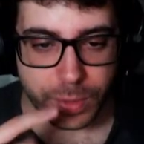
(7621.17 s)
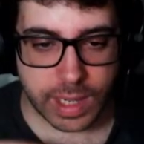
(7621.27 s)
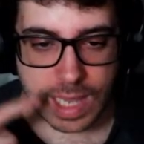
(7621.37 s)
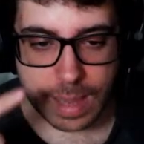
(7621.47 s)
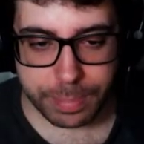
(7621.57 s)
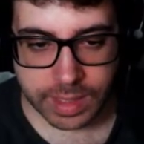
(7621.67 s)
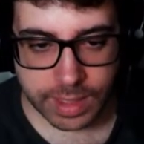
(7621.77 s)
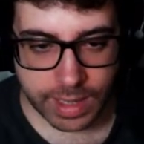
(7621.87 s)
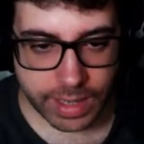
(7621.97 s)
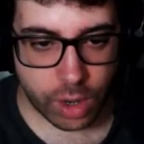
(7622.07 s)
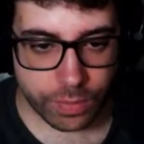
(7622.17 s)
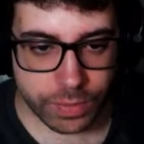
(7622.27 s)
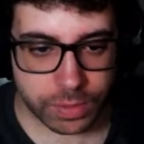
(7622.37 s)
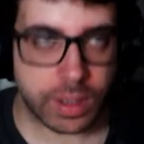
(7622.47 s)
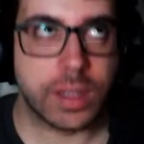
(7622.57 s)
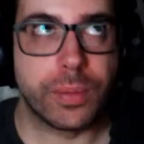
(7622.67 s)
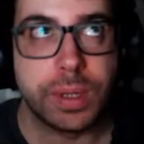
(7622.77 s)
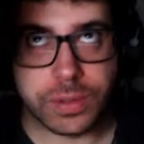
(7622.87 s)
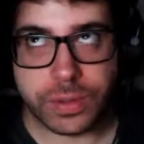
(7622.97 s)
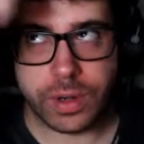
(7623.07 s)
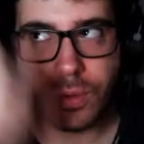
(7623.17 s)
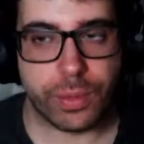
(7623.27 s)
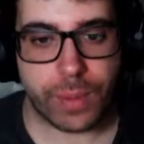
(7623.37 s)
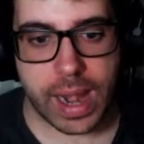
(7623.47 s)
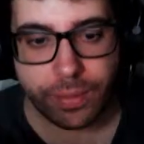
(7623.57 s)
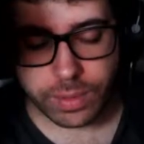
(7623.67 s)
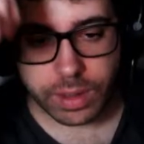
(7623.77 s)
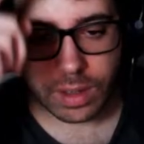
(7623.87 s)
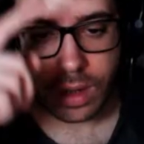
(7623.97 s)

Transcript: so we're clamping the neck, obviously, otherwise it's going to go around.